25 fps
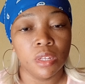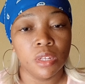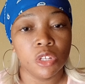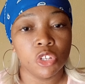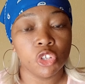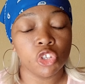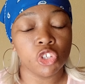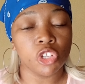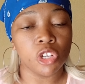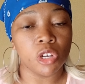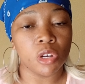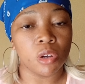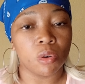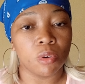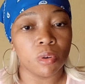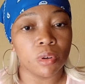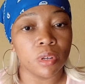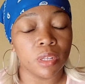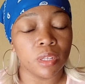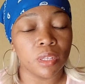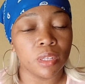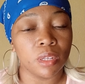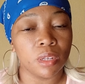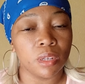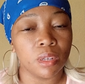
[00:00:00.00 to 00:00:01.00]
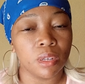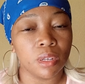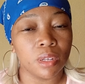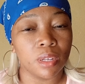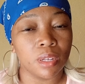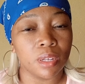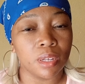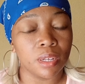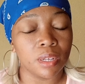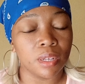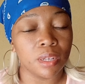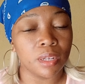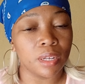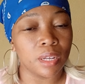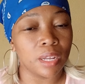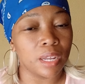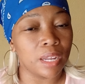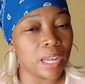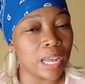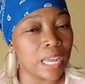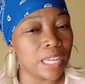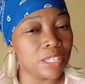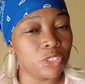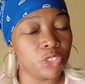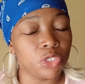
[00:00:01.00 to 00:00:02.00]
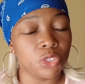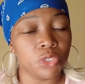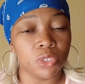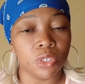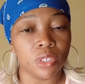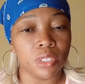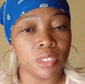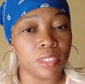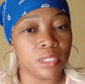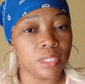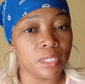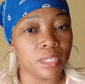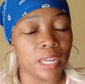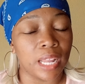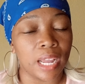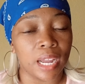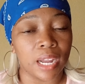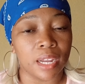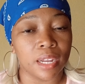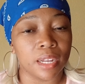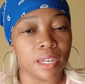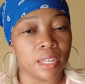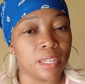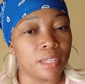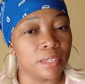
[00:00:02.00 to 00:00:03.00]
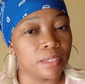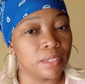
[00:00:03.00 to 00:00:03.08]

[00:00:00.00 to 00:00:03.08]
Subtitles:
So, I do not like...